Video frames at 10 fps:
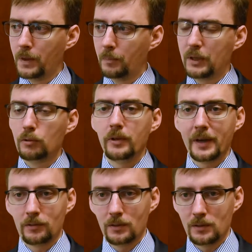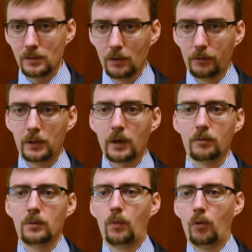peculiarities of the
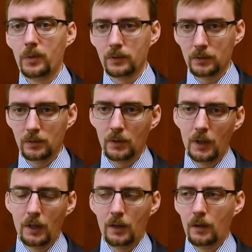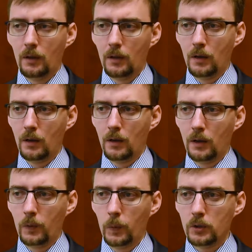current moment,
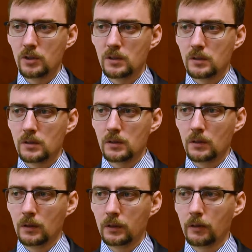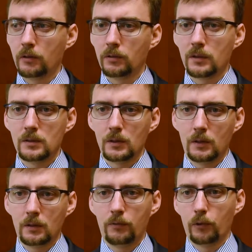which is
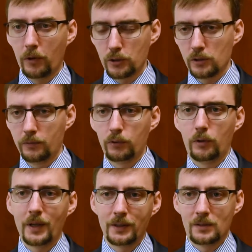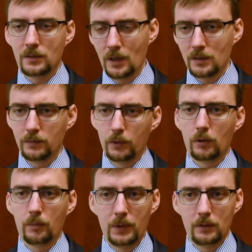characteristic for Russia, for the United States, for
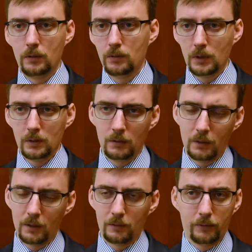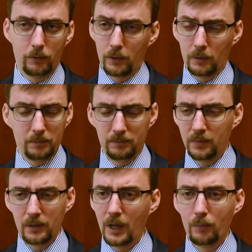European Union, and for
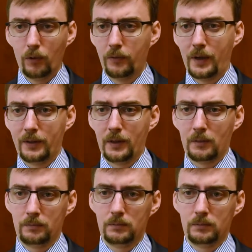a number of other